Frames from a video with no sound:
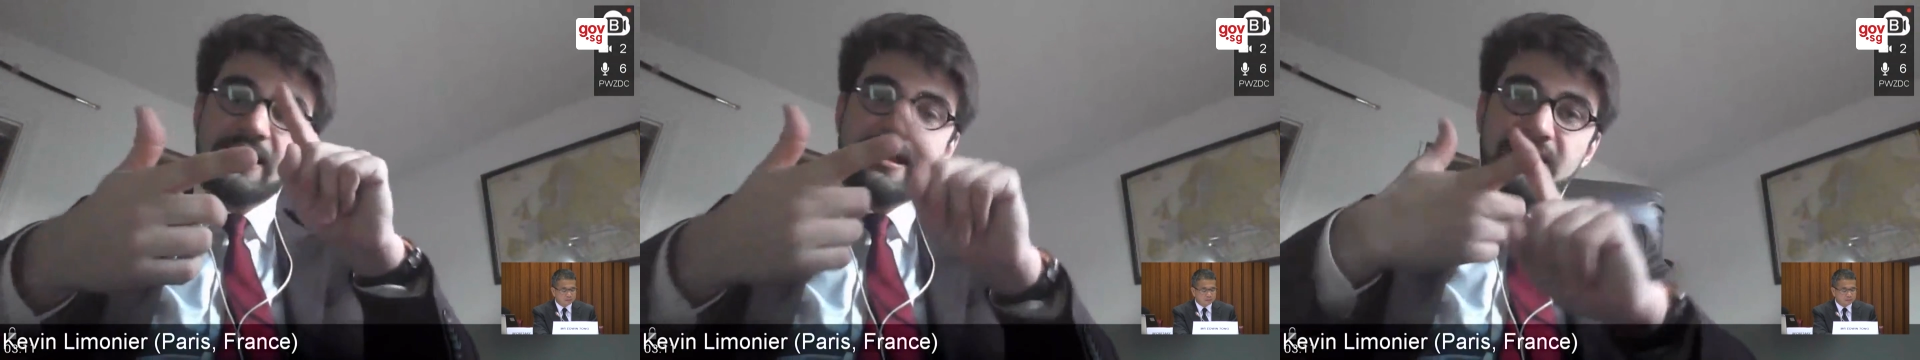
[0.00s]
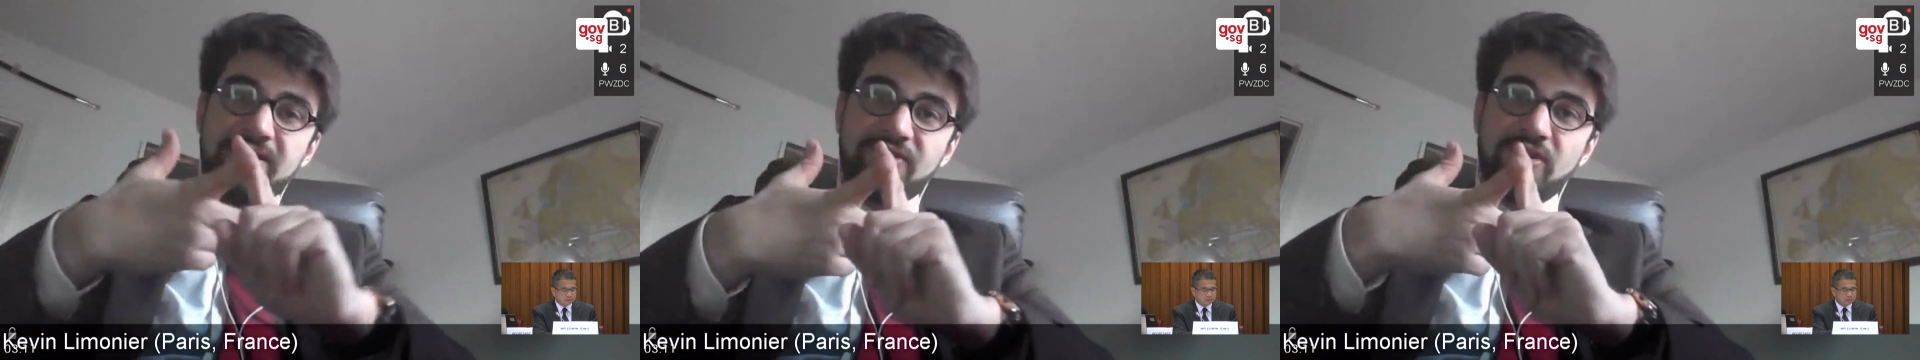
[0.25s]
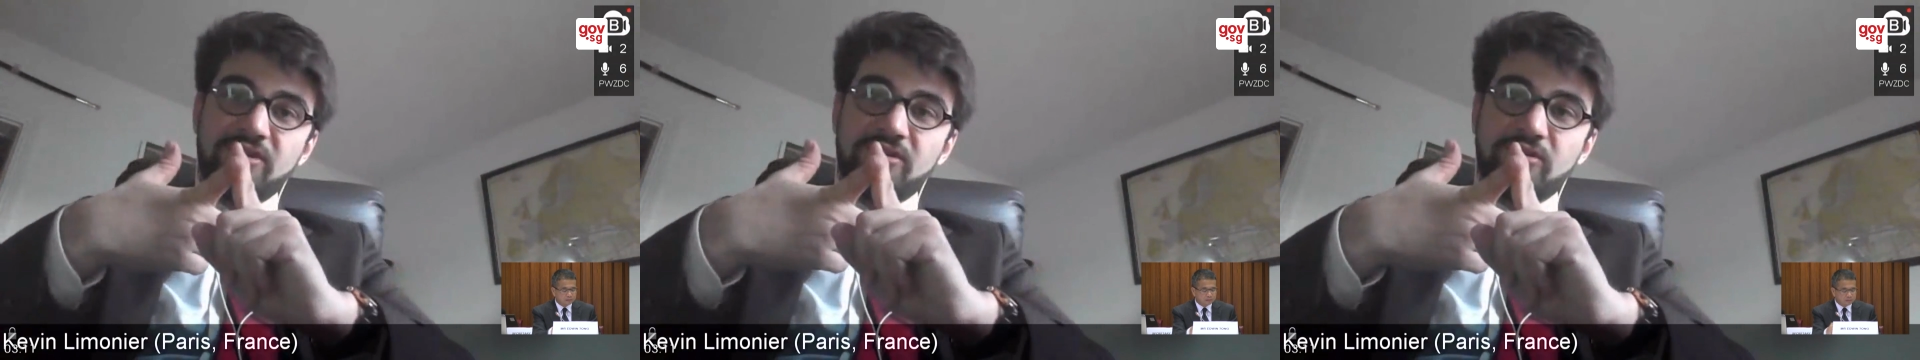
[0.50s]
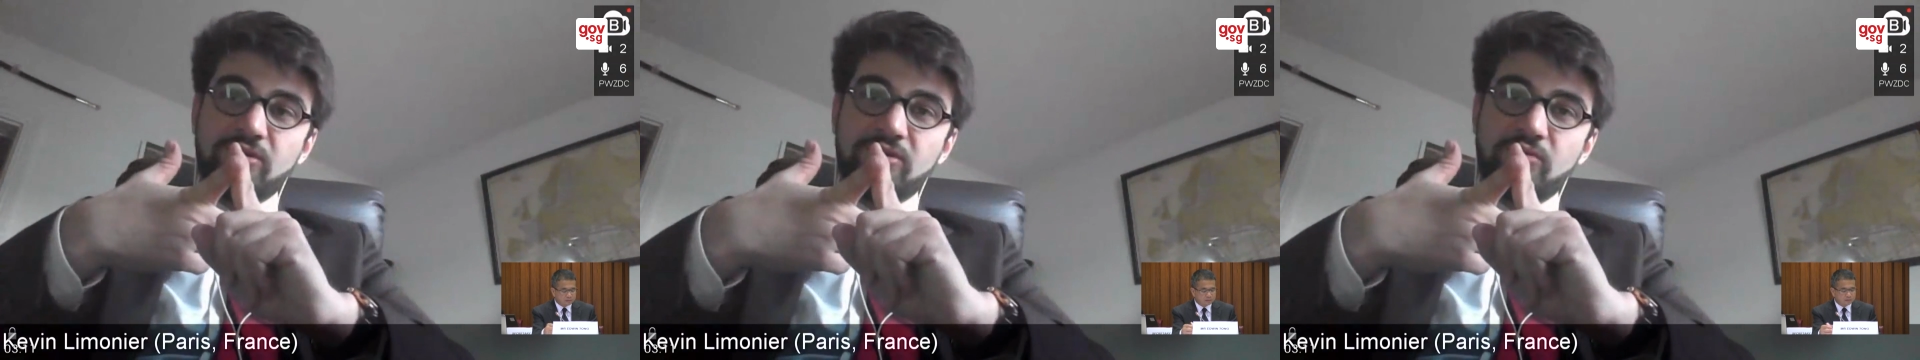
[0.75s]
and a
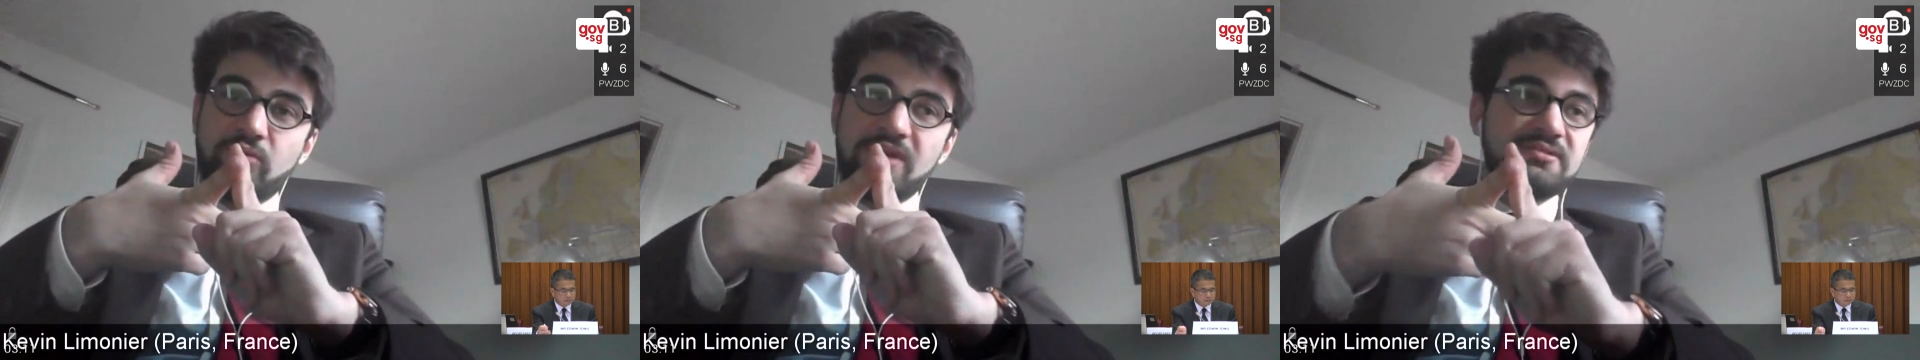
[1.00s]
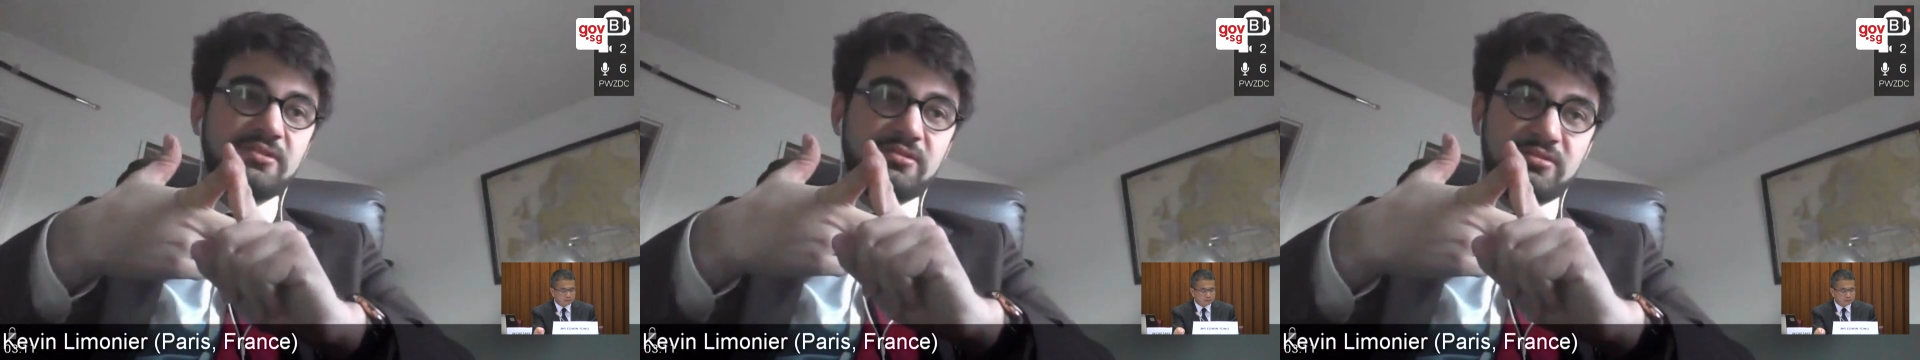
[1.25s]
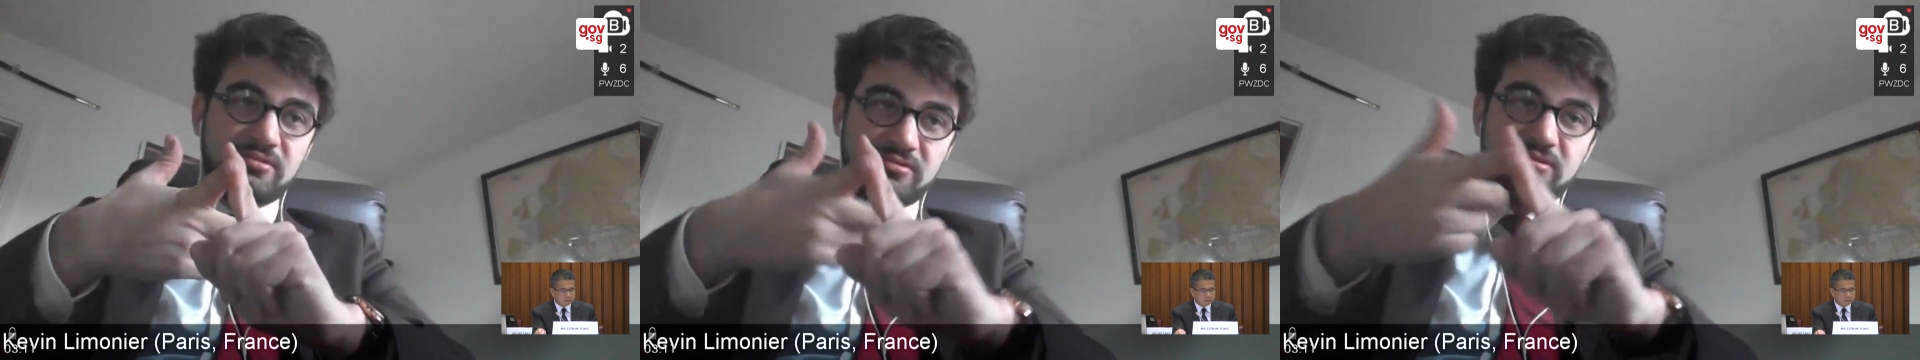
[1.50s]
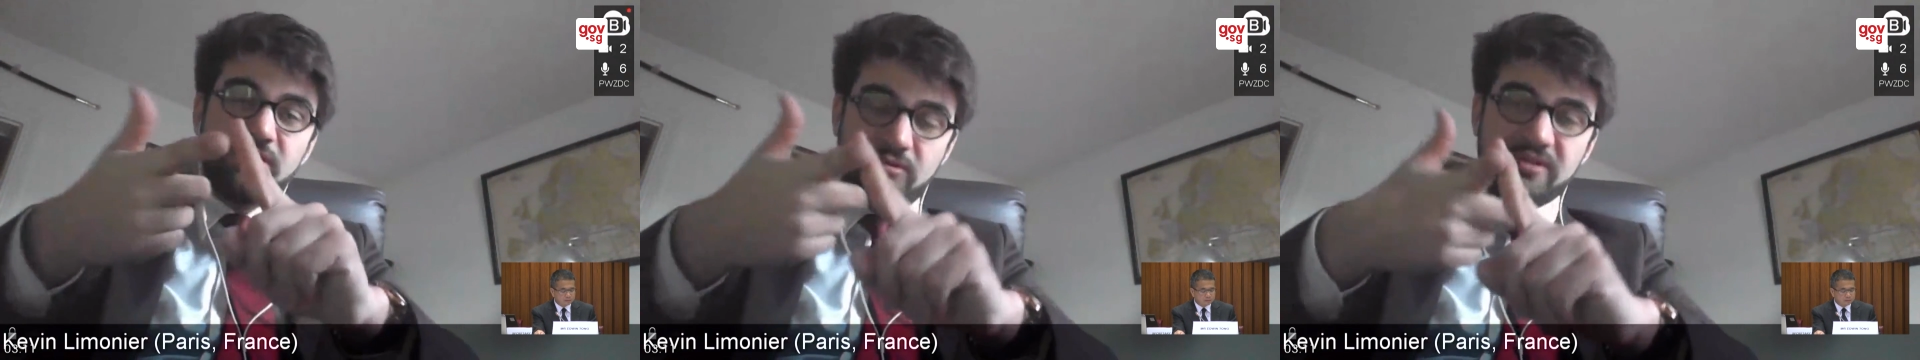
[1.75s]

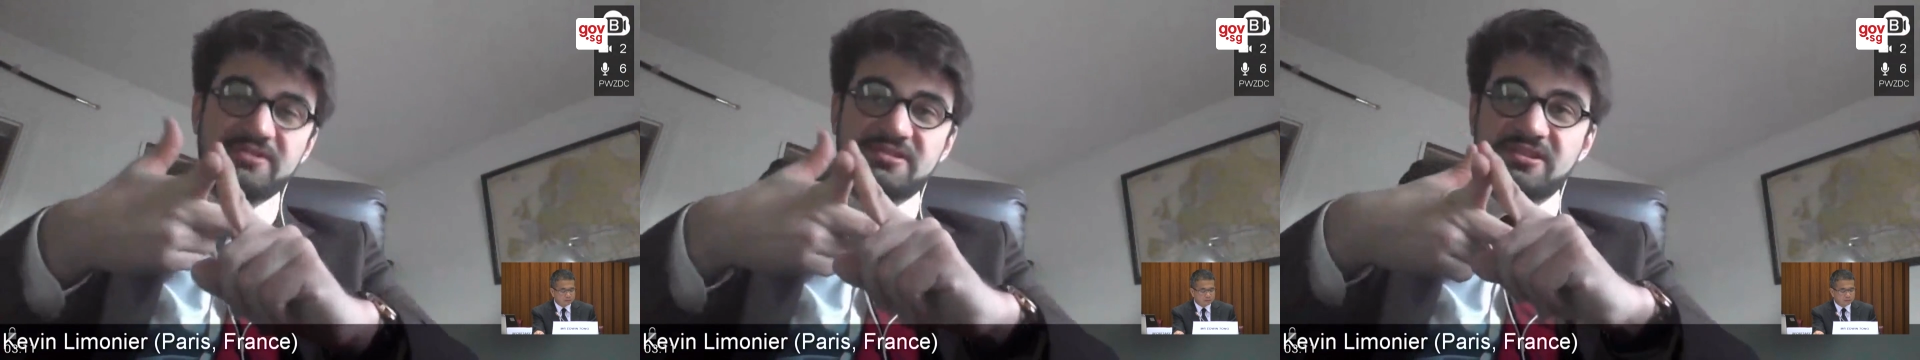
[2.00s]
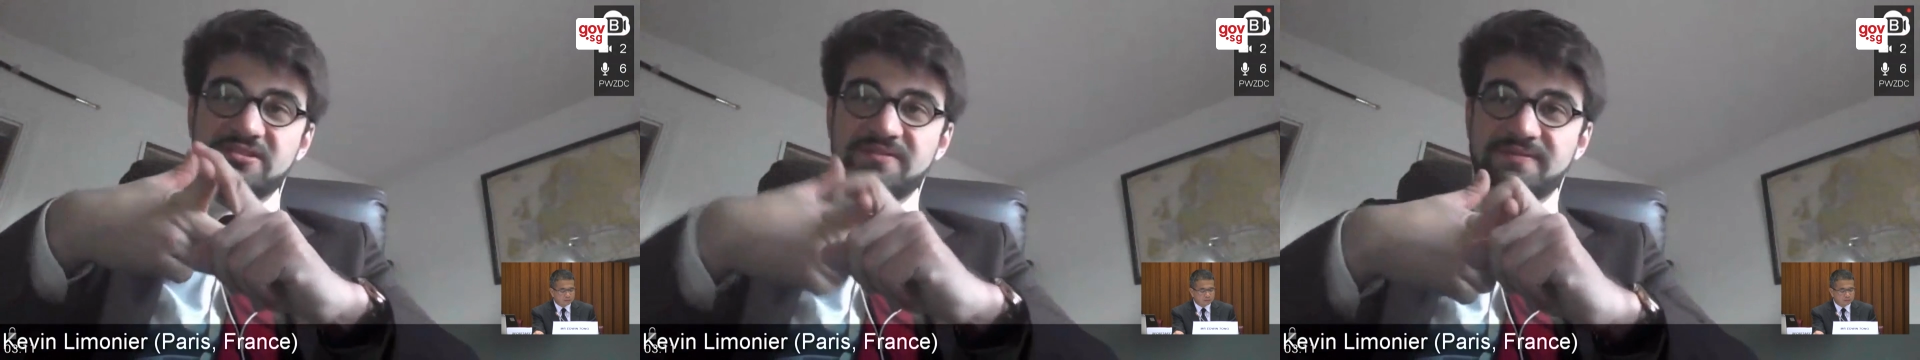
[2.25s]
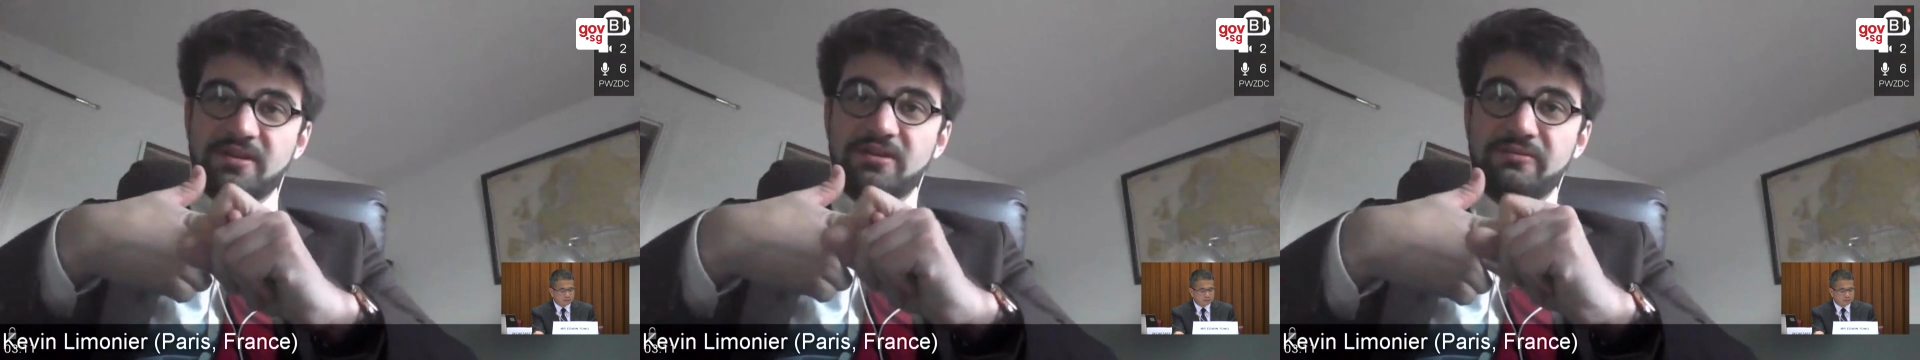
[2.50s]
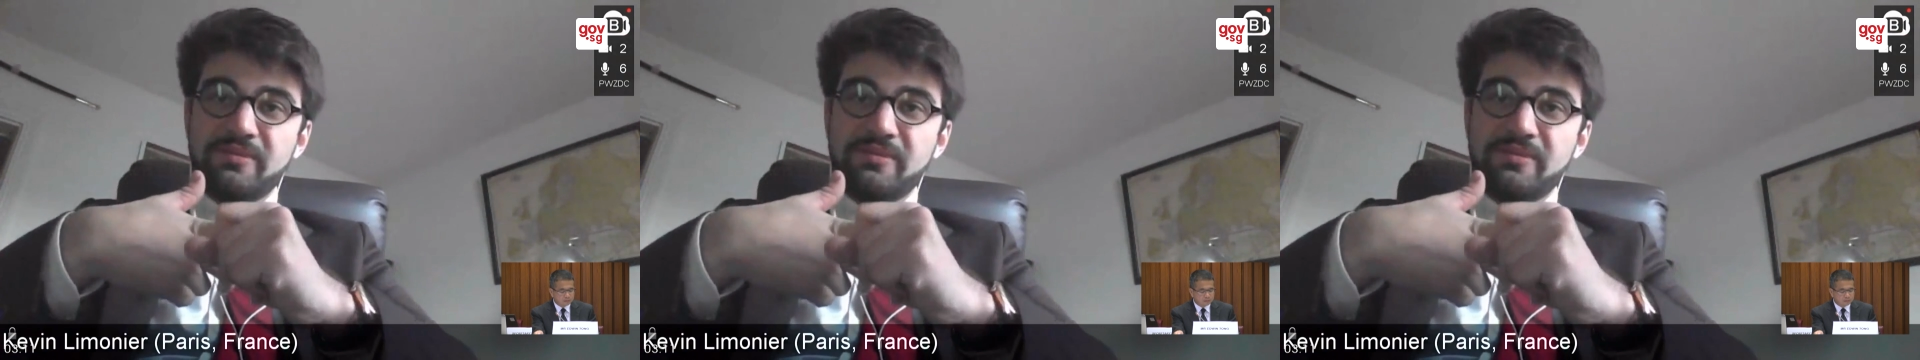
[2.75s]
quantitative